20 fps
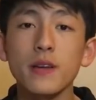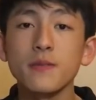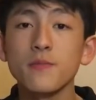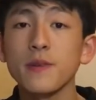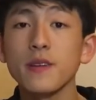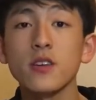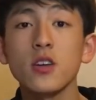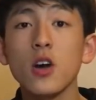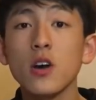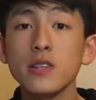has
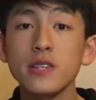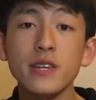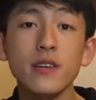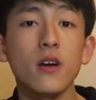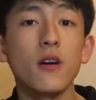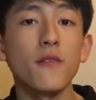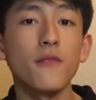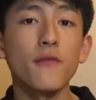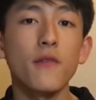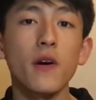been cutting
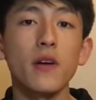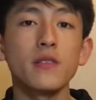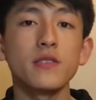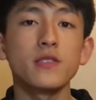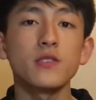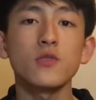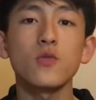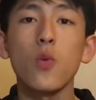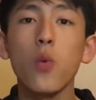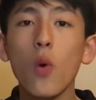our
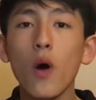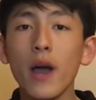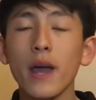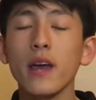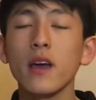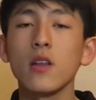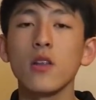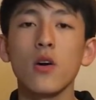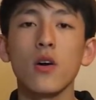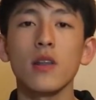funds
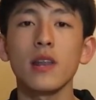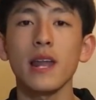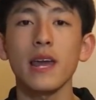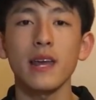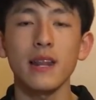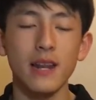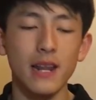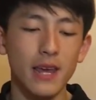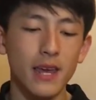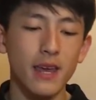quite a lot
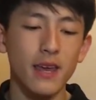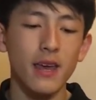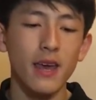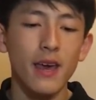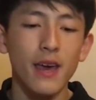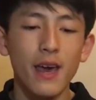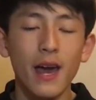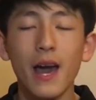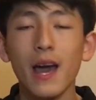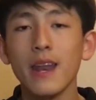lately,
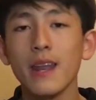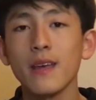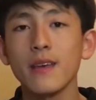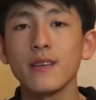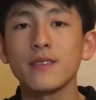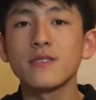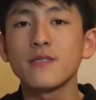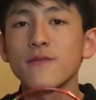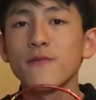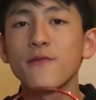and it
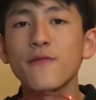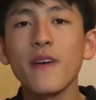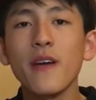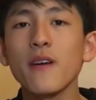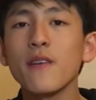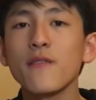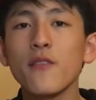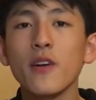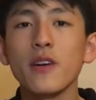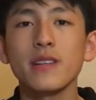is
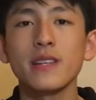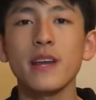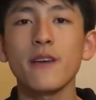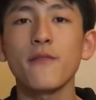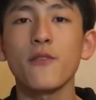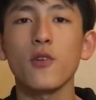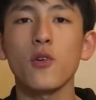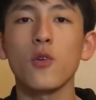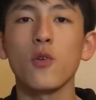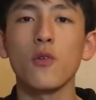very
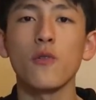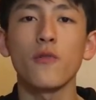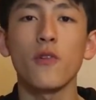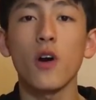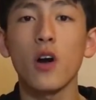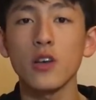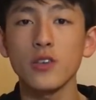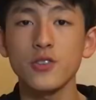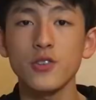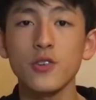difficult
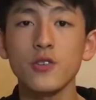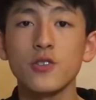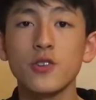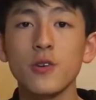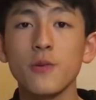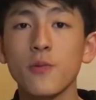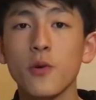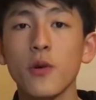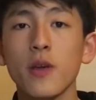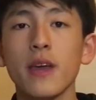for us
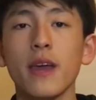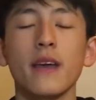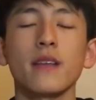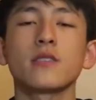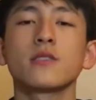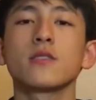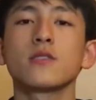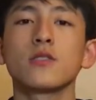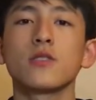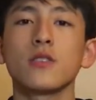YouTube
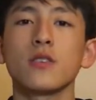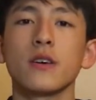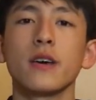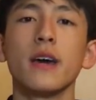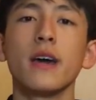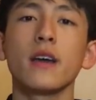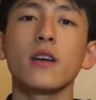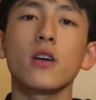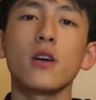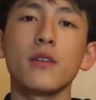creators to
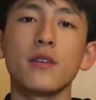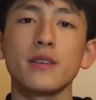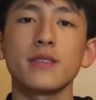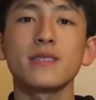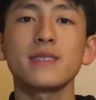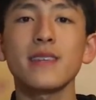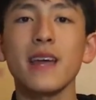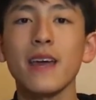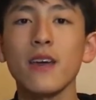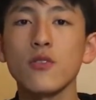kind of
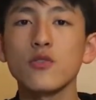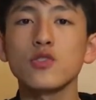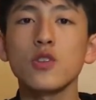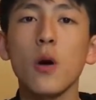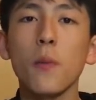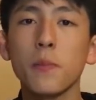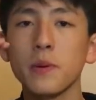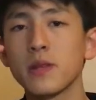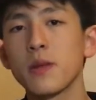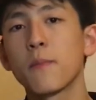stay on
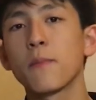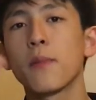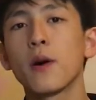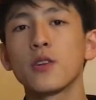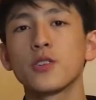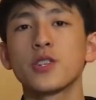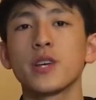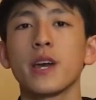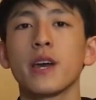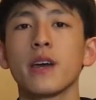top of the
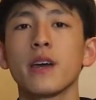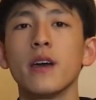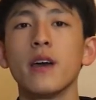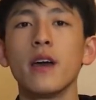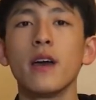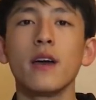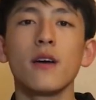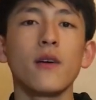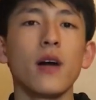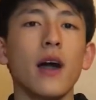budget
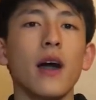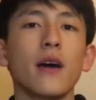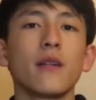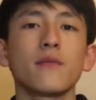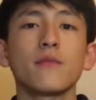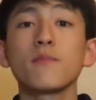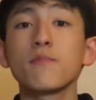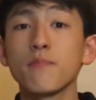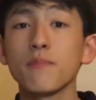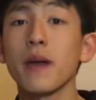
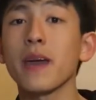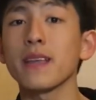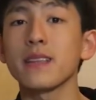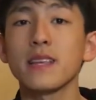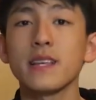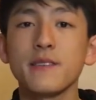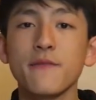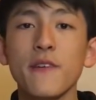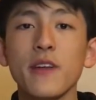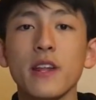and make
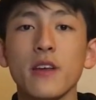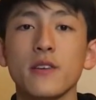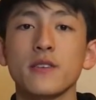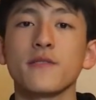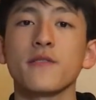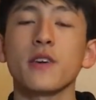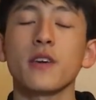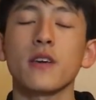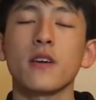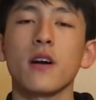these
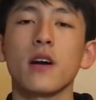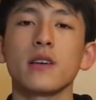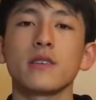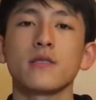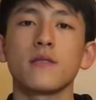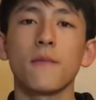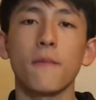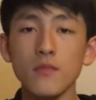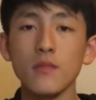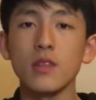videos for you
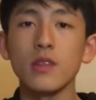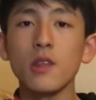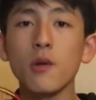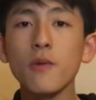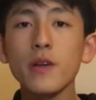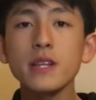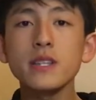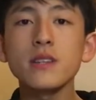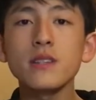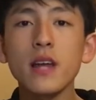guys. The
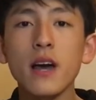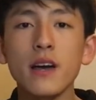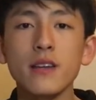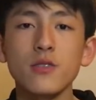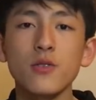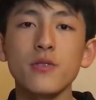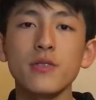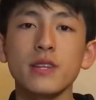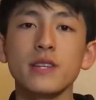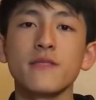reason that I
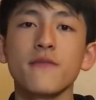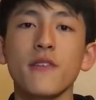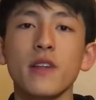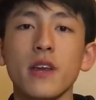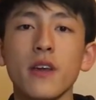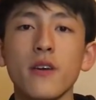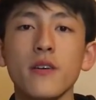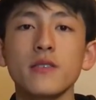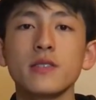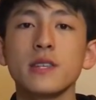do these
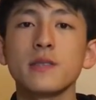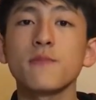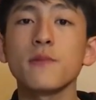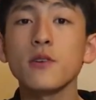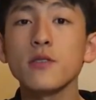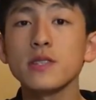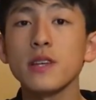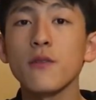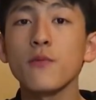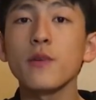videos is
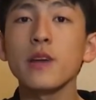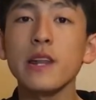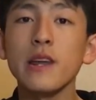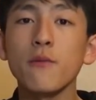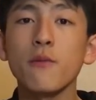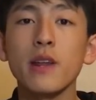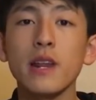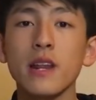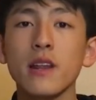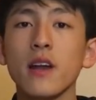because I
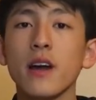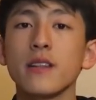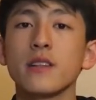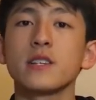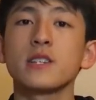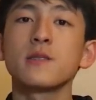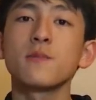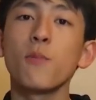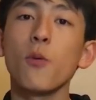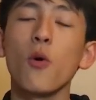really like the
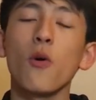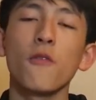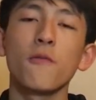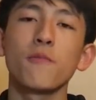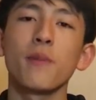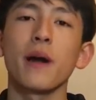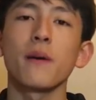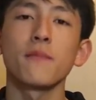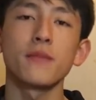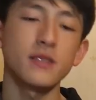sport of
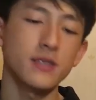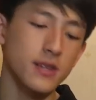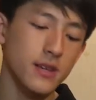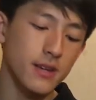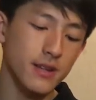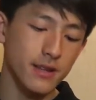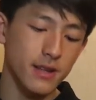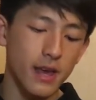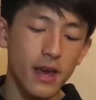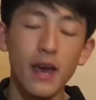
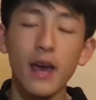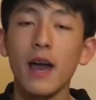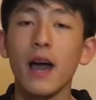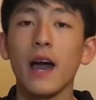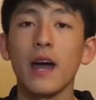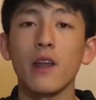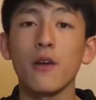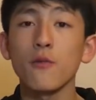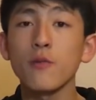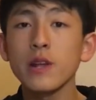badminton,
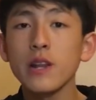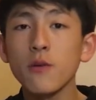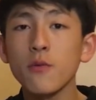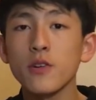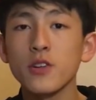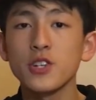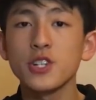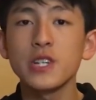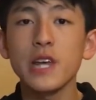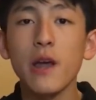and I really
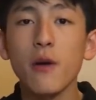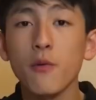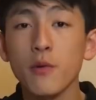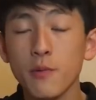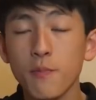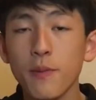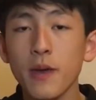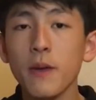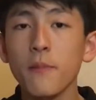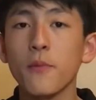want to share it
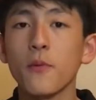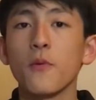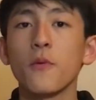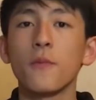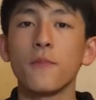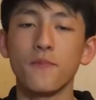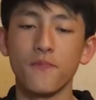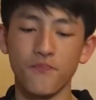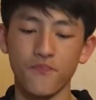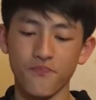with people.
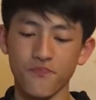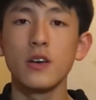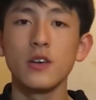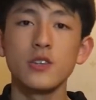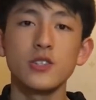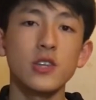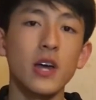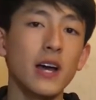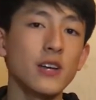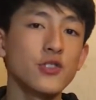
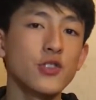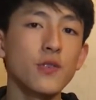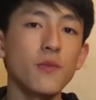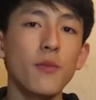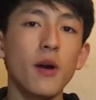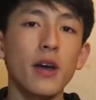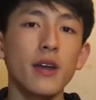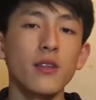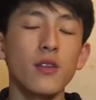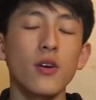So as you
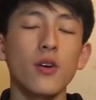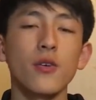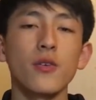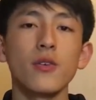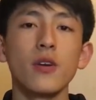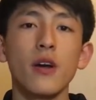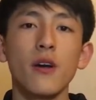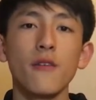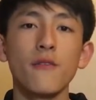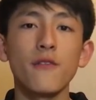might
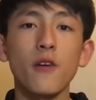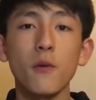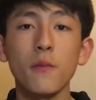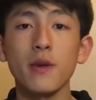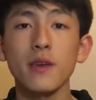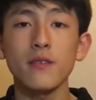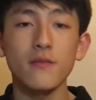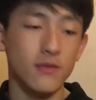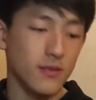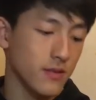know,
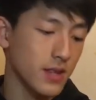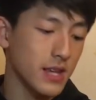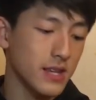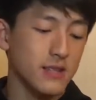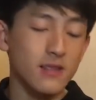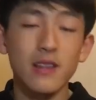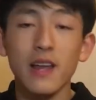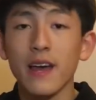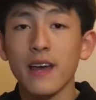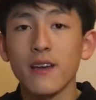filming
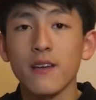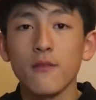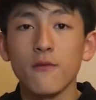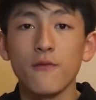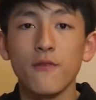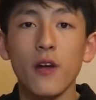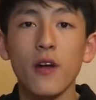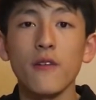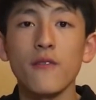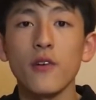these like
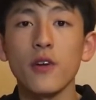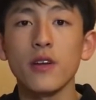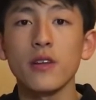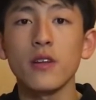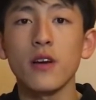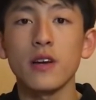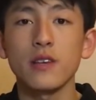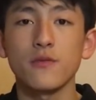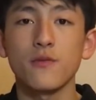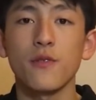very
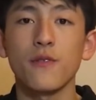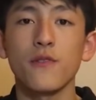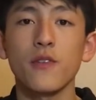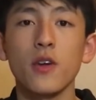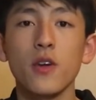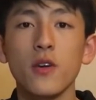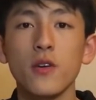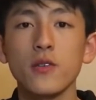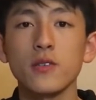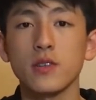nice
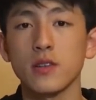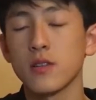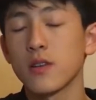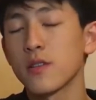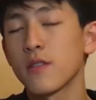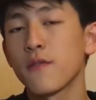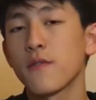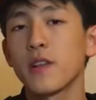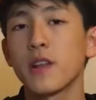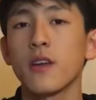reviews and
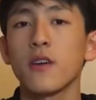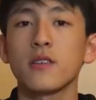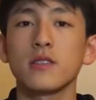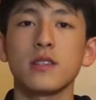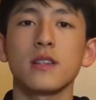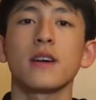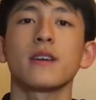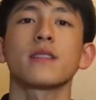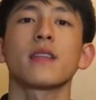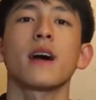other
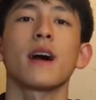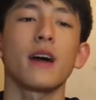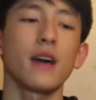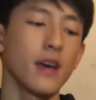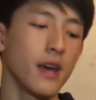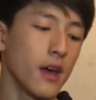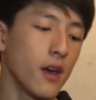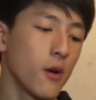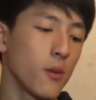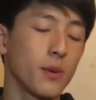videos like that
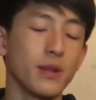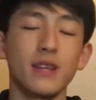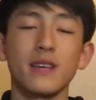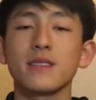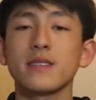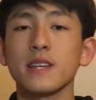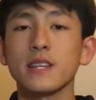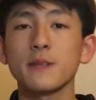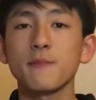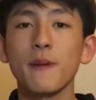with
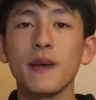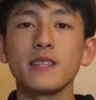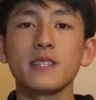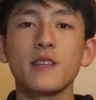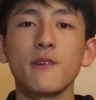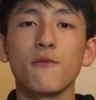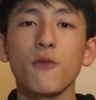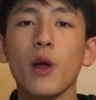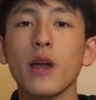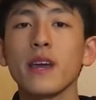these
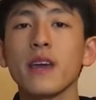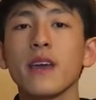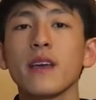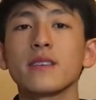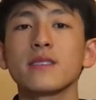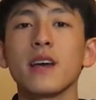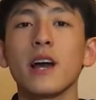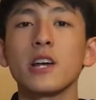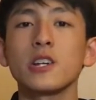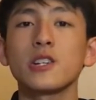expensive
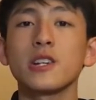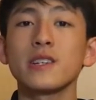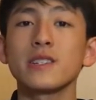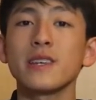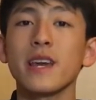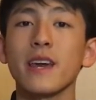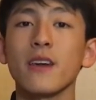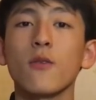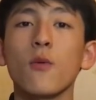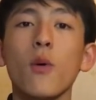rackets actually
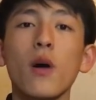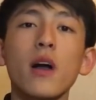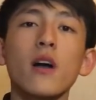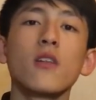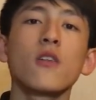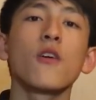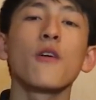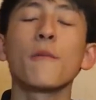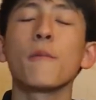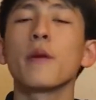take quite
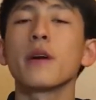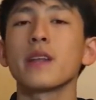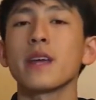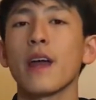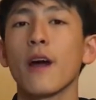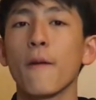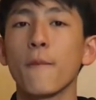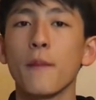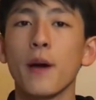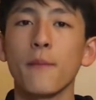a lot of
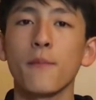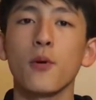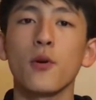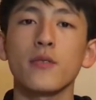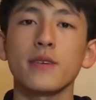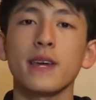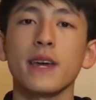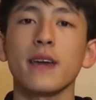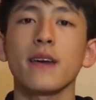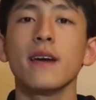money out of my
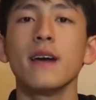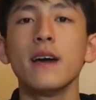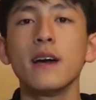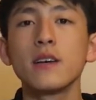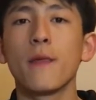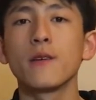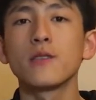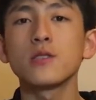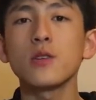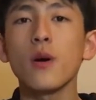pocket.
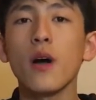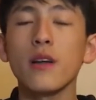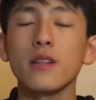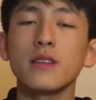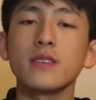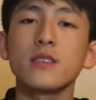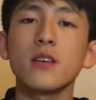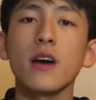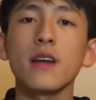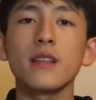So I
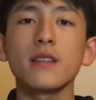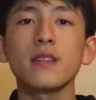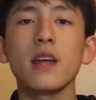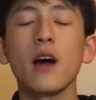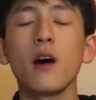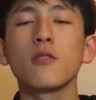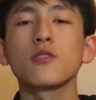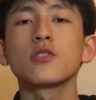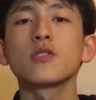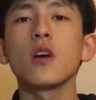decided that
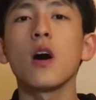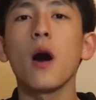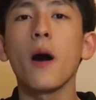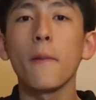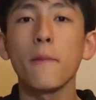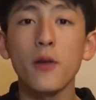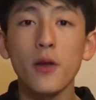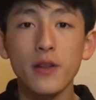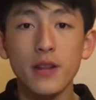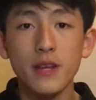I'll start
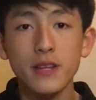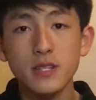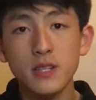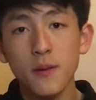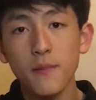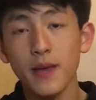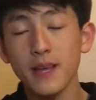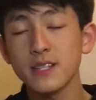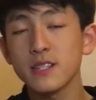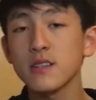uploading
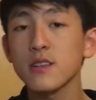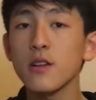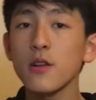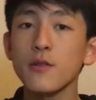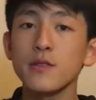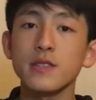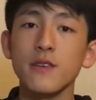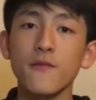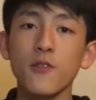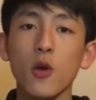some
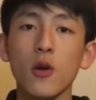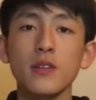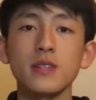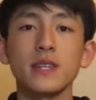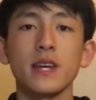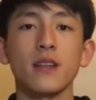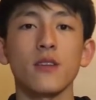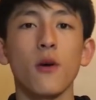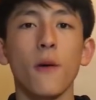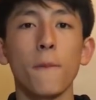exclusive
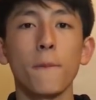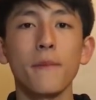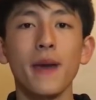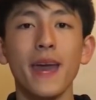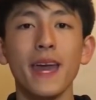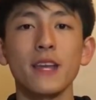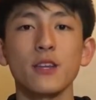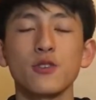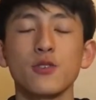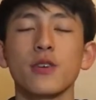content on
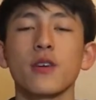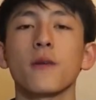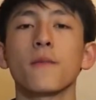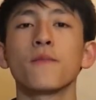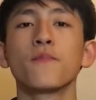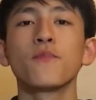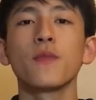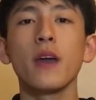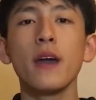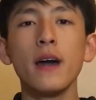Patreon.
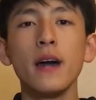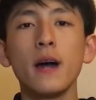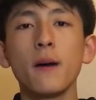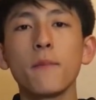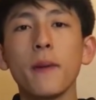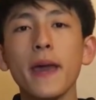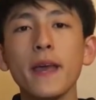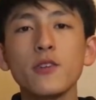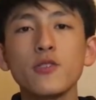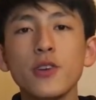
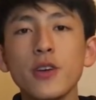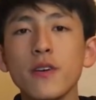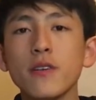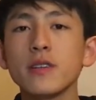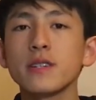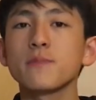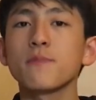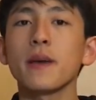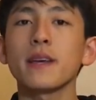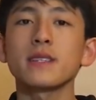
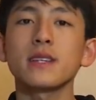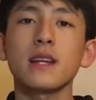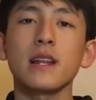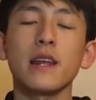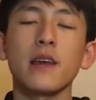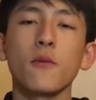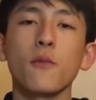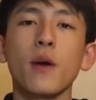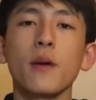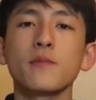Patreon is
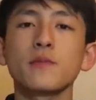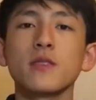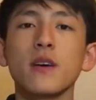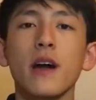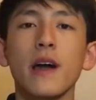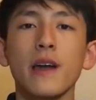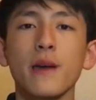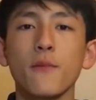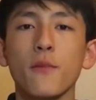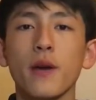basically a
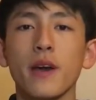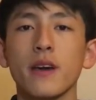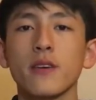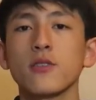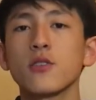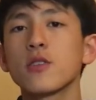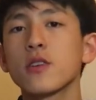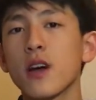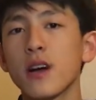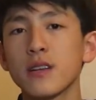website where
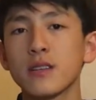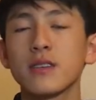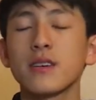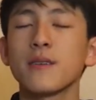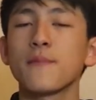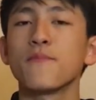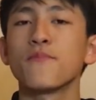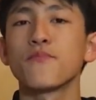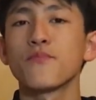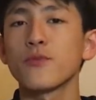you guys
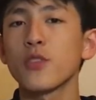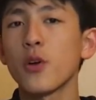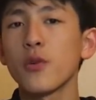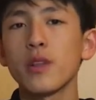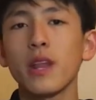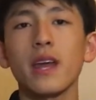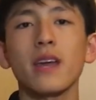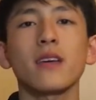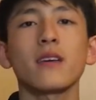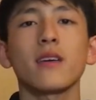can
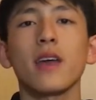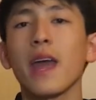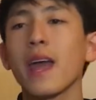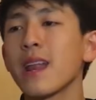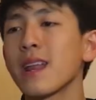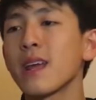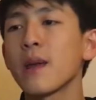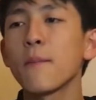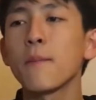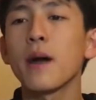donate
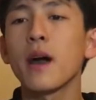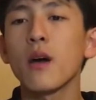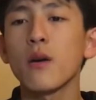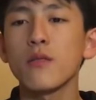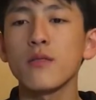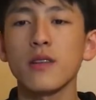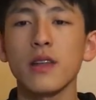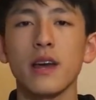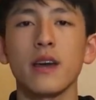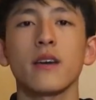any
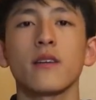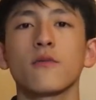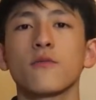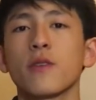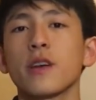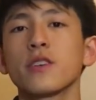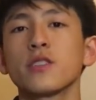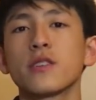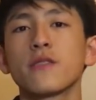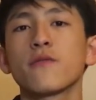amount, like
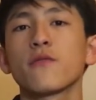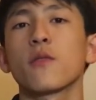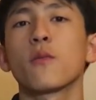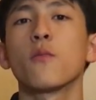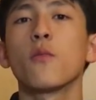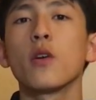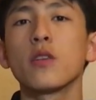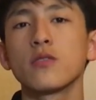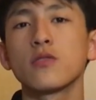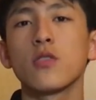ranging
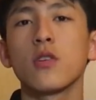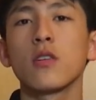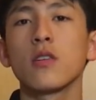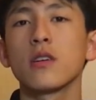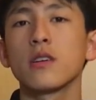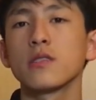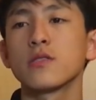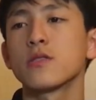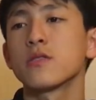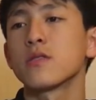from
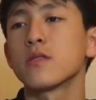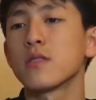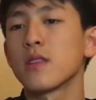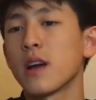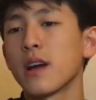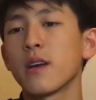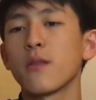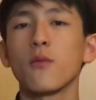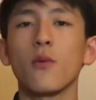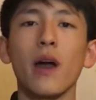$1 to
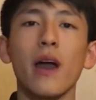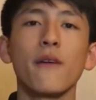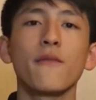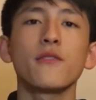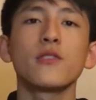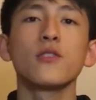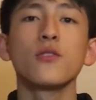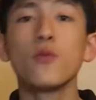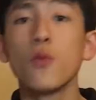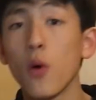like
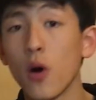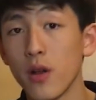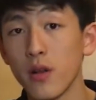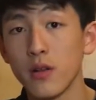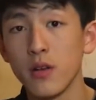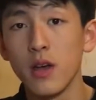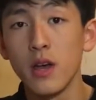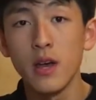whatever you want.